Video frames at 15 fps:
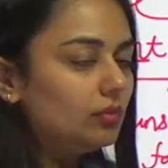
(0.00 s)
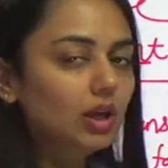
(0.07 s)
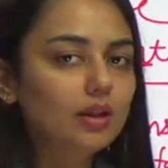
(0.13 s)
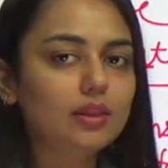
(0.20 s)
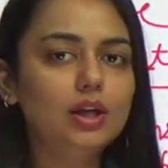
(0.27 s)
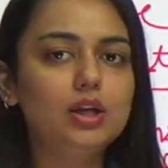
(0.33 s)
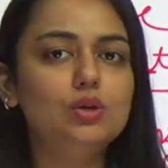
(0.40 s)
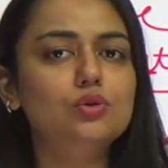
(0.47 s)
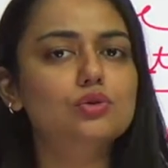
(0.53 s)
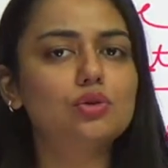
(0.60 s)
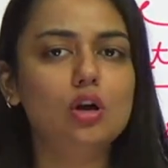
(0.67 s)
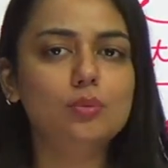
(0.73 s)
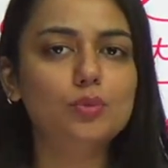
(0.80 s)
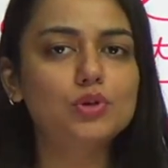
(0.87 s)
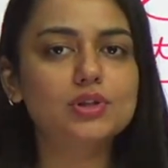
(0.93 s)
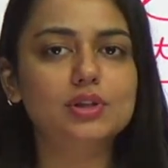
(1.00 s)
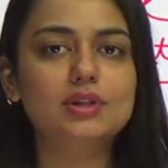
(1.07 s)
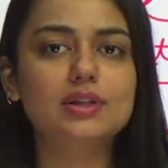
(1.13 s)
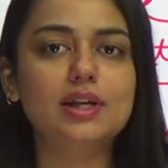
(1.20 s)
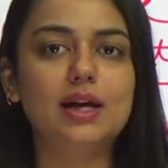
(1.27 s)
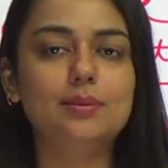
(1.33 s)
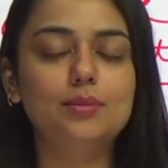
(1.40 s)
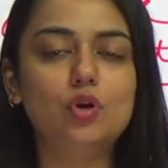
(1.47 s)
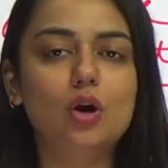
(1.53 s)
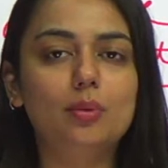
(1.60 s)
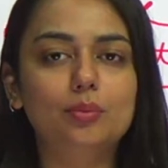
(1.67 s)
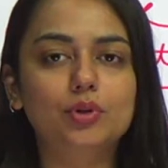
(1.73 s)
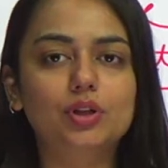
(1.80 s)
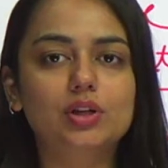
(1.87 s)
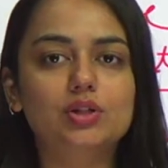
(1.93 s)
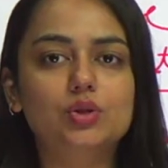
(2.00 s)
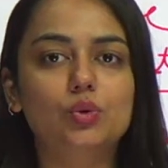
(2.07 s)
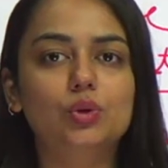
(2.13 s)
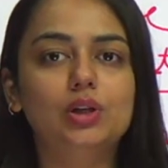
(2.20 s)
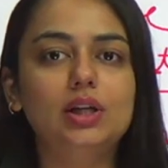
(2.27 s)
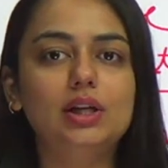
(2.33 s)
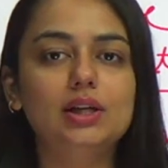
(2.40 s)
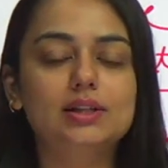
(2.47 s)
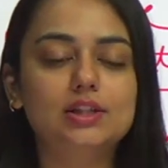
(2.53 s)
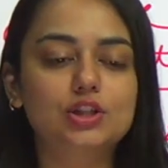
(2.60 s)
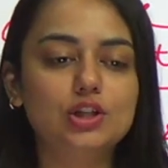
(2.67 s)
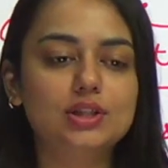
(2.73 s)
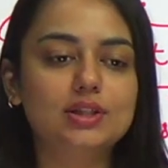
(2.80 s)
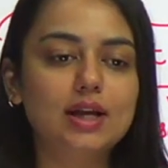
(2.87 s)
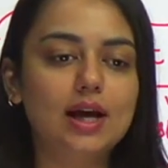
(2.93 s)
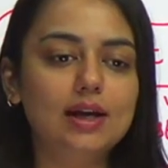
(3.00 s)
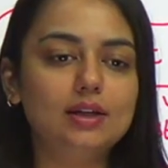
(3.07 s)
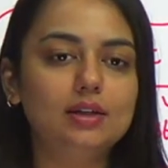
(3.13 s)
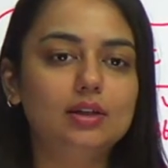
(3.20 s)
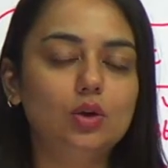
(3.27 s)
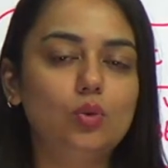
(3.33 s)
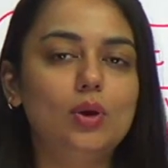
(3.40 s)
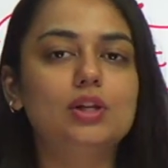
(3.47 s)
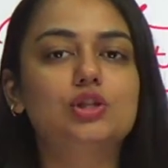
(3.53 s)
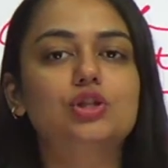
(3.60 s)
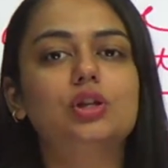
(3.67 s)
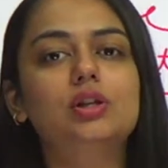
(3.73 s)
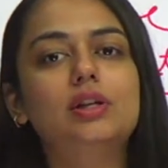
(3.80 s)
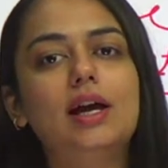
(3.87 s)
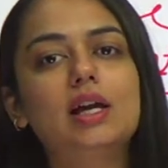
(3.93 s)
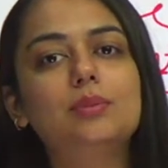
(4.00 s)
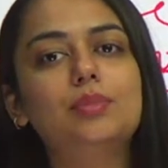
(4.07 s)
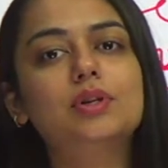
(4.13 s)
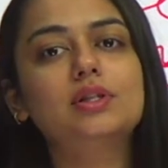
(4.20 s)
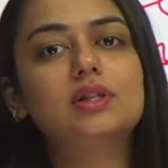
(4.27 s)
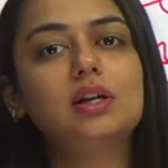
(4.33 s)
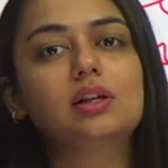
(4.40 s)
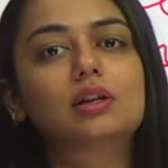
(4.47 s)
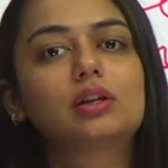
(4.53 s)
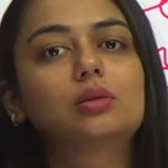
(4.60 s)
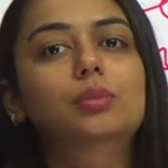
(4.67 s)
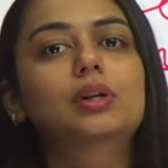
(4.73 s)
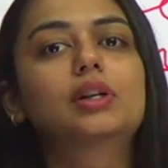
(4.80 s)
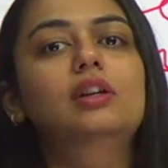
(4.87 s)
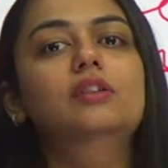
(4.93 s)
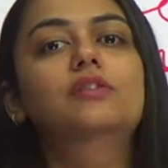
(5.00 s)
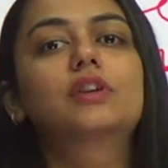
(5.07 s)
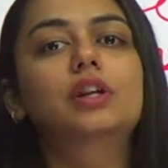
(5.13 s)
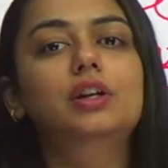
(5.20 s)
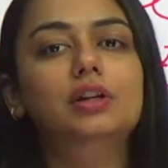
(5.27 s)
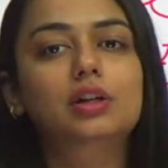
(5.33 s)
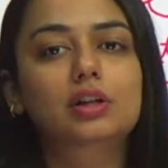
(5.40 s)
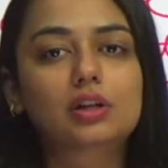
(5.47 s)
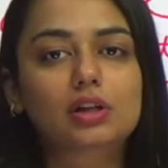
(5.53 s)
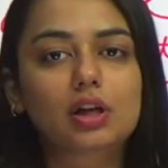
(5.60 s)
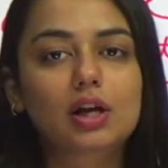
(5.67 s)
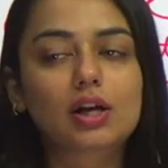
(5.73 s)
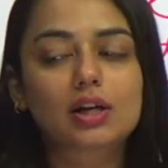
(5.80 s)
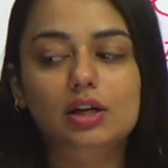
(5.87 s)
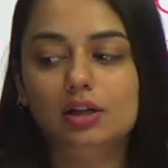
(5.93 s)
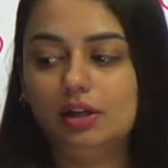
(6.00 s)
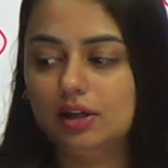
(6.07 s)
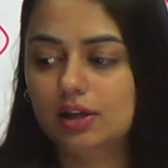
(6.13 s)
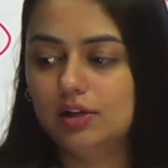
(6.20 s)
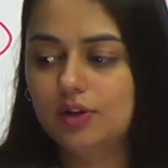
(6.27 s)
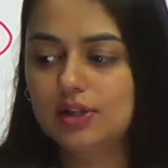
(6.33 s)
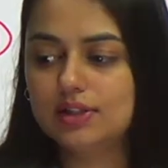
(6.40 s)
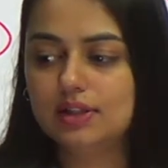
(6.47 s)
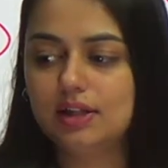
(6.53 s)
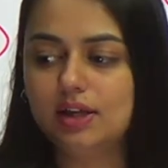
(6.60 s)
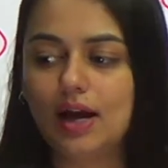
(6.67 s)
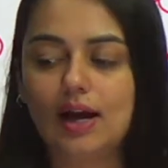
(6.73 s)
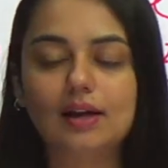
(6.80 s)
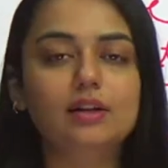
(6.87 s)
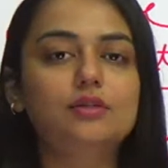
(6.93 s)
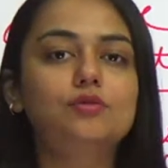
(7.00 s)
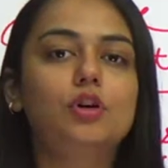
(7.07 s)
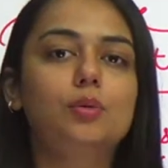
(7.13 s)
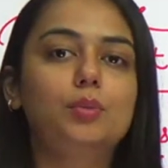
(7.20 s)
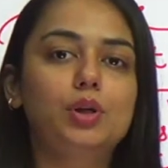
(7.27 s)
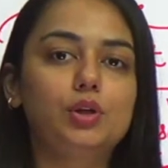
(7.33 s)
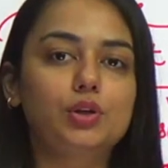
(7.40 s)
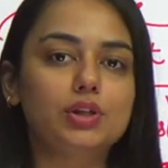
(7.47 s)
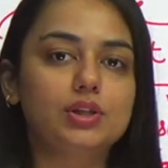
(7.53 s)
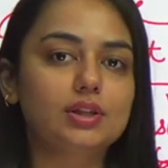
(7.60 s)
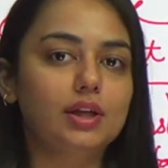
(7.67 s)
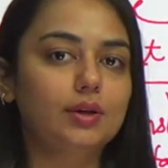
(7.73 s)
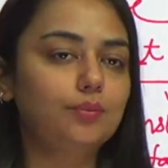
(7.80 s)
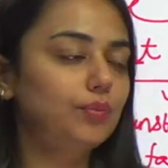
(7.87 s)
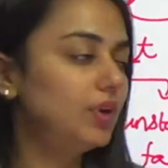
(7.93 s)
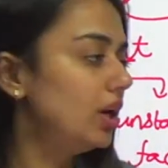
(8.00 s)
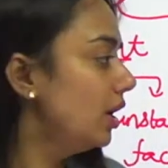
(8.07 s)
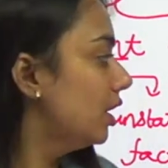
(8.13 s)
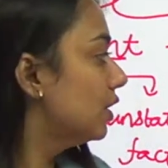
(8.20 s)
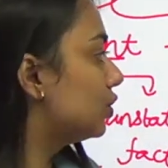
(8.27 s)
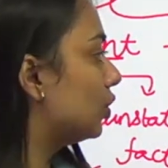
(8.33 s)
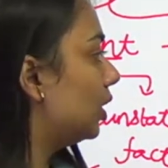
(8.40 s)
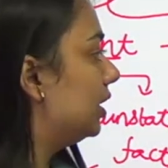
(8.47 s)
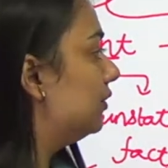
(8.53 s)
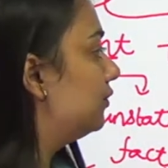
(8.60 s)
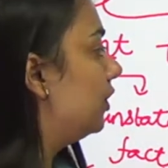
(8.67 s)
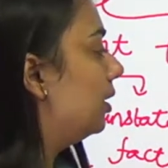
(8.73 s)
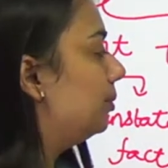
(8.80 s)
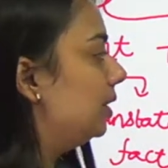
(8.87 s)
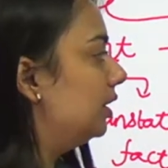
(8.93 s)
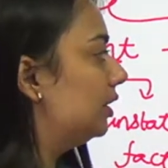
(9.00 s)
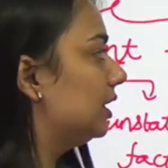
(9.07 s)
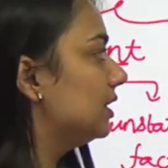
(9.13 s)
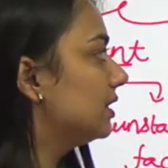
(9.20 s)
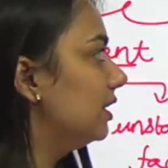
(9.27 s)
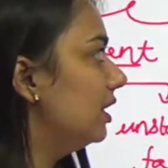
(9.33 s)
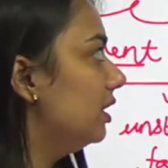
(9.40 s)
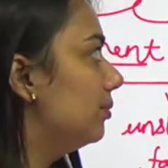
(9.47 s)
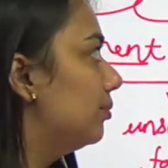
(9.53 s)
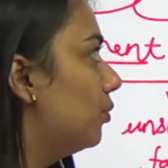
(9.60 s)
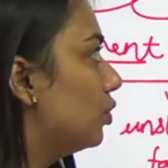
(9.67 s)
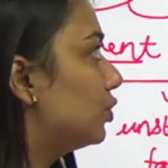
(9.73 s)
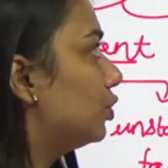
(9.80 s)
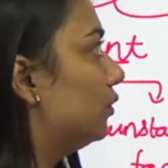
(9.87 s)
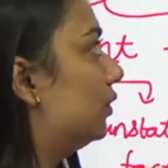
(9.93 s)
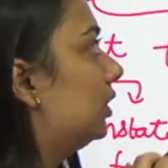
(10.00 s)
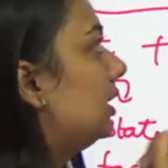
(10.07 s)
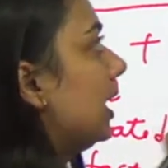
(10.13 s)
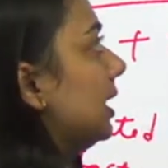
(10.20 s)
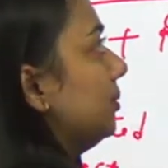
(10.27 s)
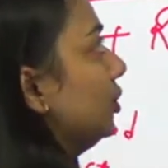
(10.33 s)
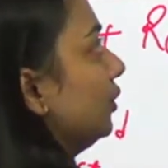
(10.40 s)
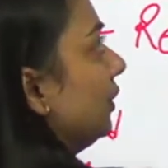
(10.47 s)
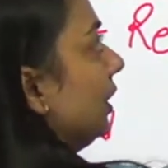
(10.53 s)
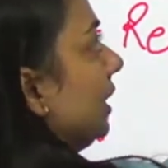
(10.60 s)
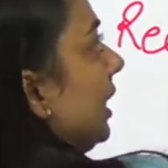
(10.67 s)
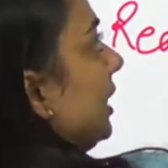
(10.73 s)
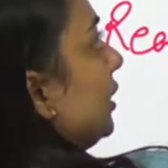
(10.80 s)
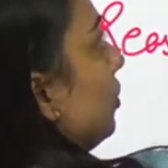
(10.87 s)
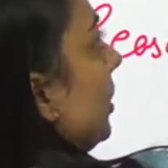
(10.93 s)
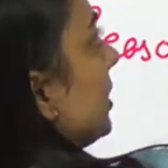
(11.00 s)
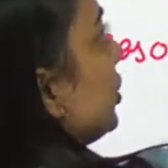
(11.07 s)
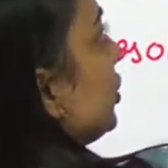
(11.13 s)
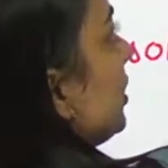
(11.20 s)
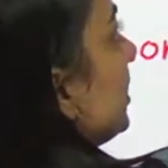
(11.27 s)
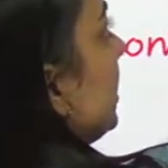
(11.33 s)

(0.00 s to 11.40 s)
They use almost the same components only. It's just that the question type is a little bit different in critical reasoning and in verbal reasoning. So in verbal reasoning, most of the time you will get questions